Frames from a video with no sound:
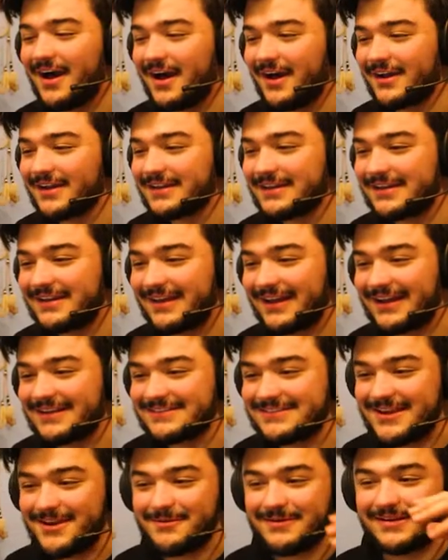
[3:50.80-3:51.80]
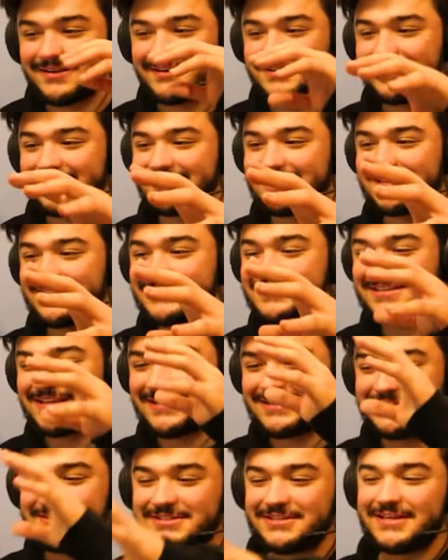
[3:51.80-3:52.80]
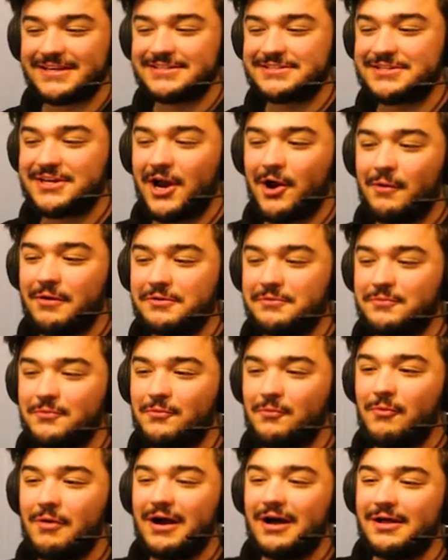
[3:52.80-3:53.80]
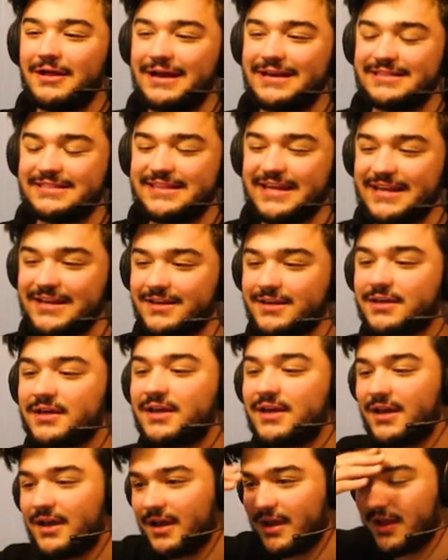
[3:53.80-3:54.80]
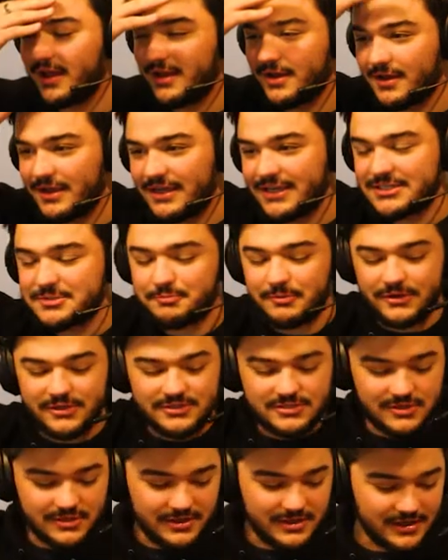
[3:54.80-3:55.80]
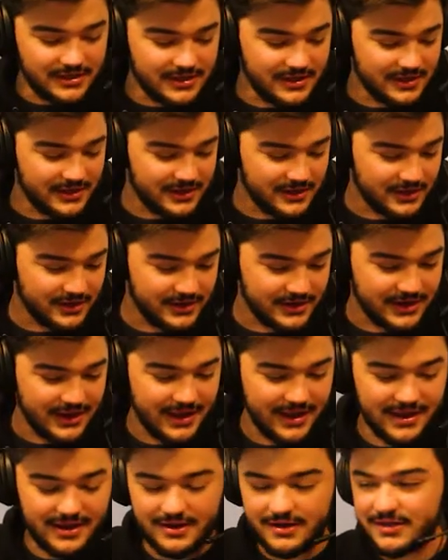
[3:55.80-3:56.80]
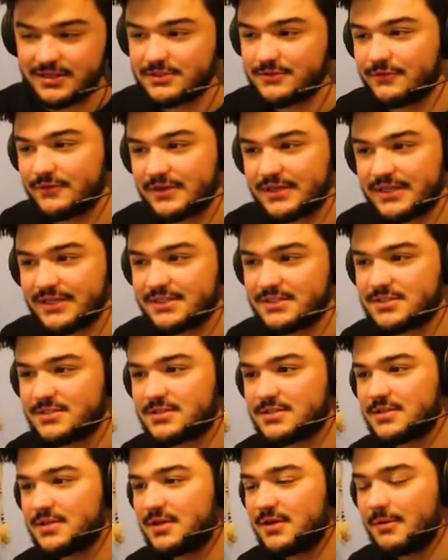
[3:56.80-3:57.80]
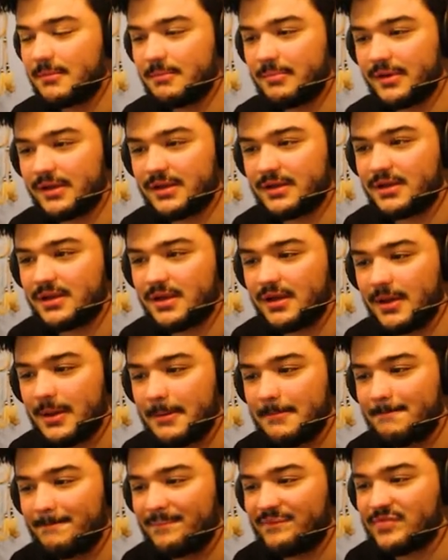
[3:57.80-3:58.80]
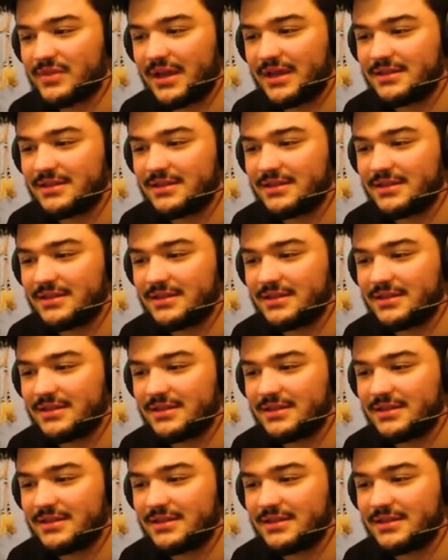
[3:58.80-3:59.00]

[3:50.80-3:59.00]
Goddammit, hey. It's going well, I think. Experts are gonna hate us for this. But yeah.